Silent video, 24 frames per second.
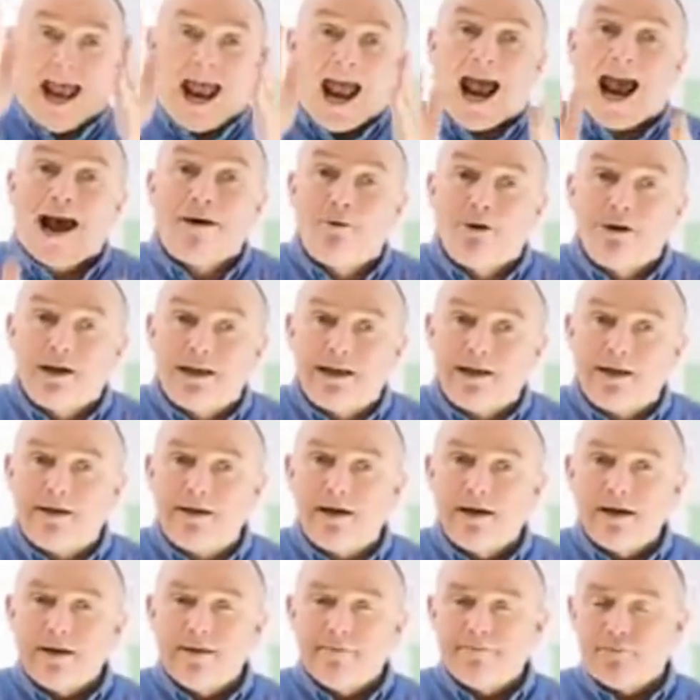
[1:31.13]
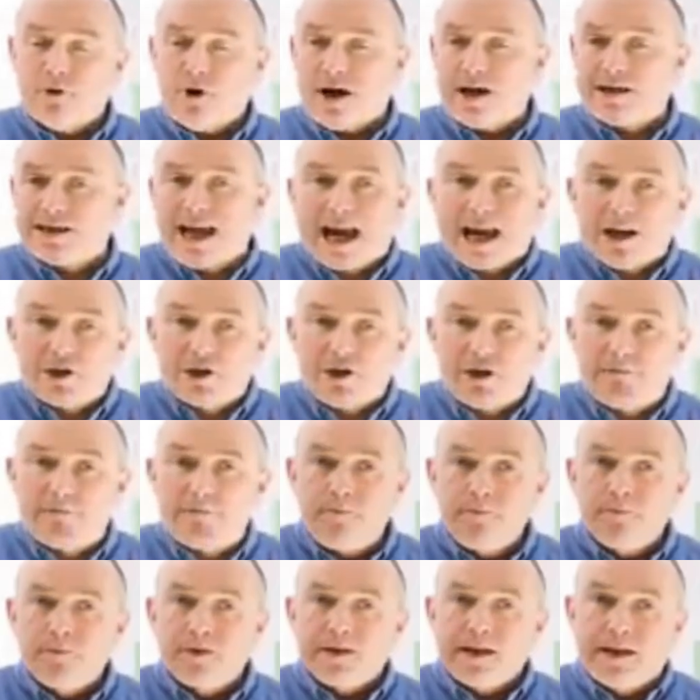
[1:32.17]
hourly price
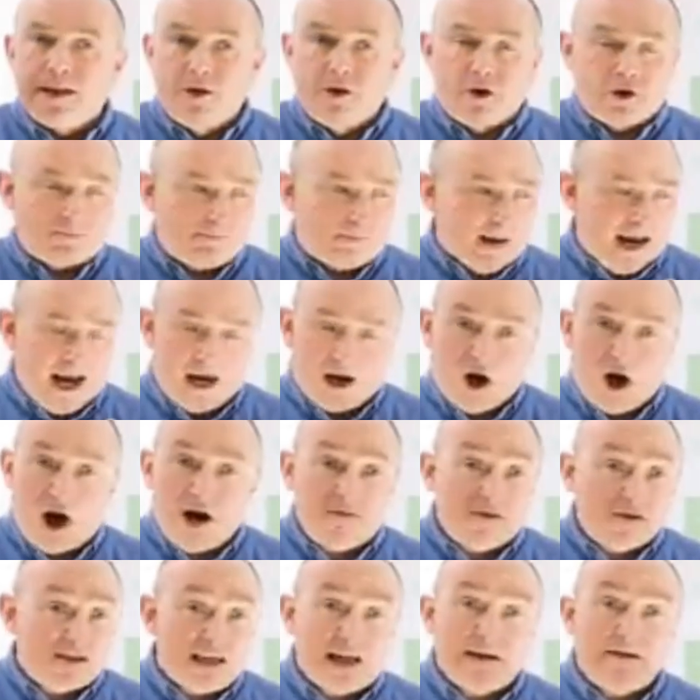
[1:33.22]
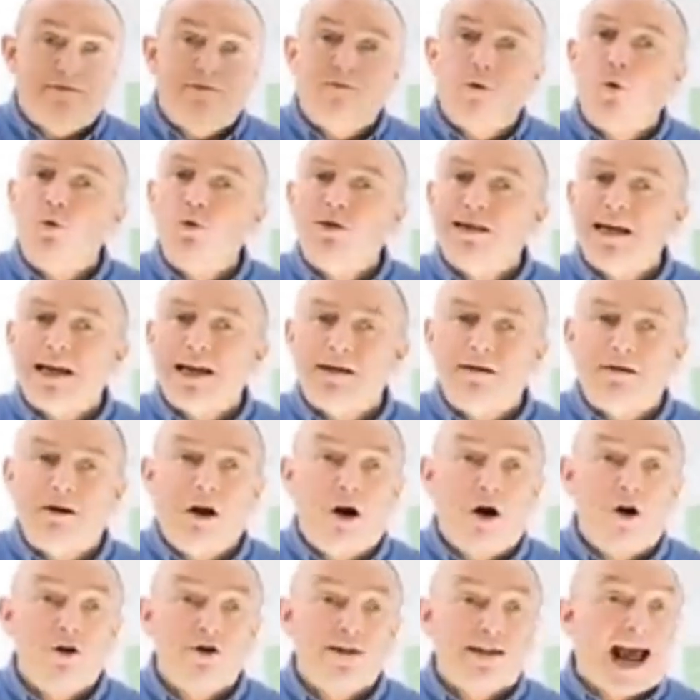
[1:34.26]
action, it looks back over say 14
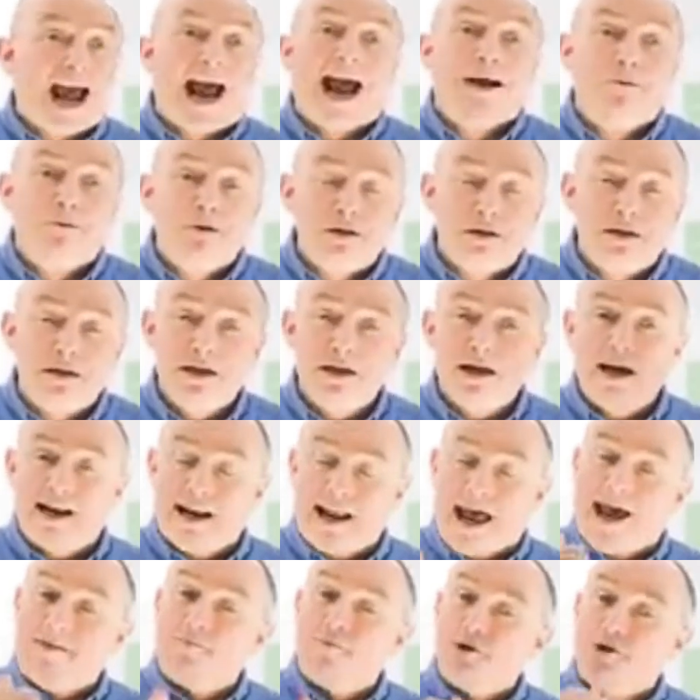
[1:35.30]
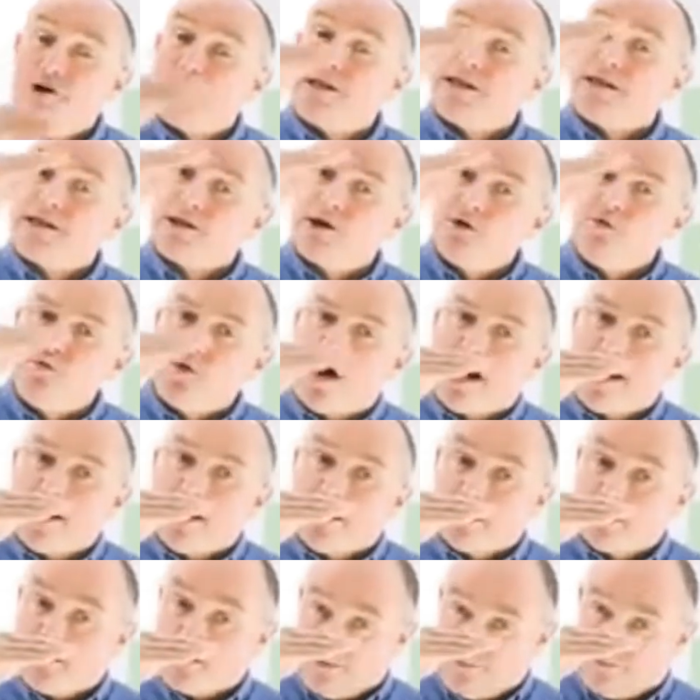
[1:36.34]
last hours and averages the
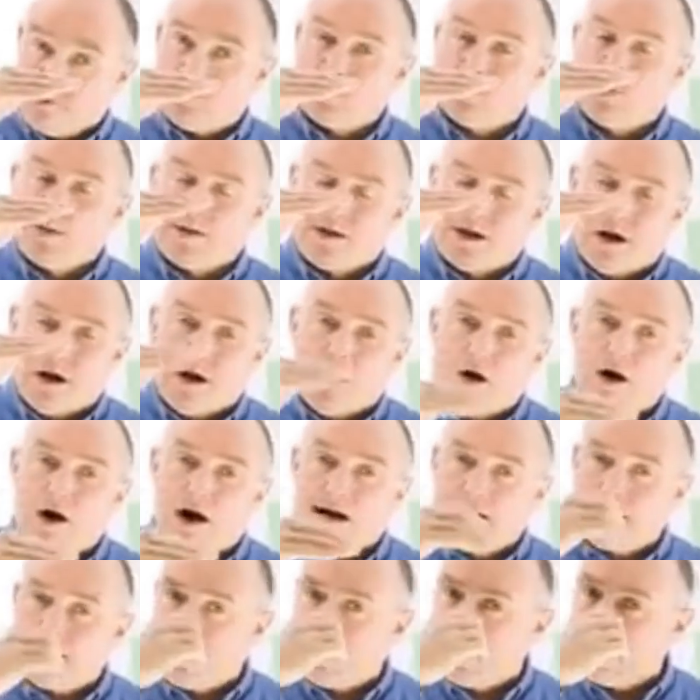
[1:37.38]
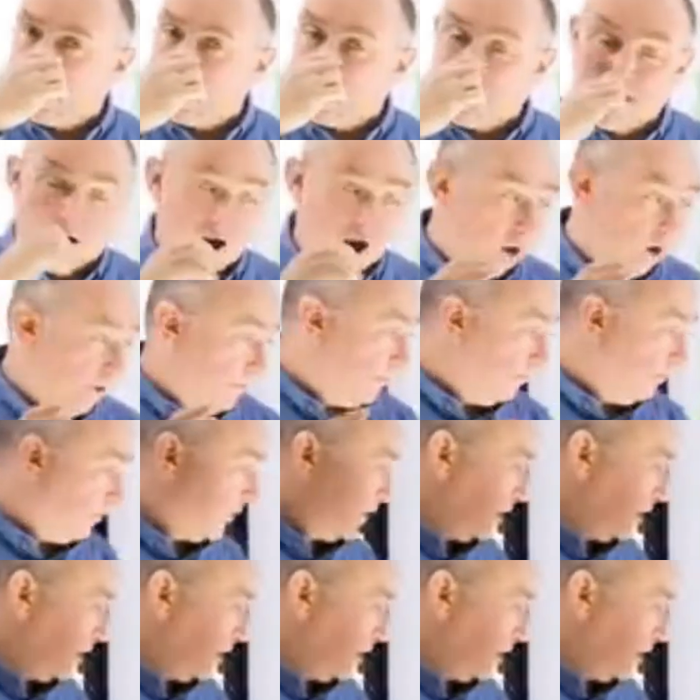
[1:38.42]
range, the difference between the high and the low.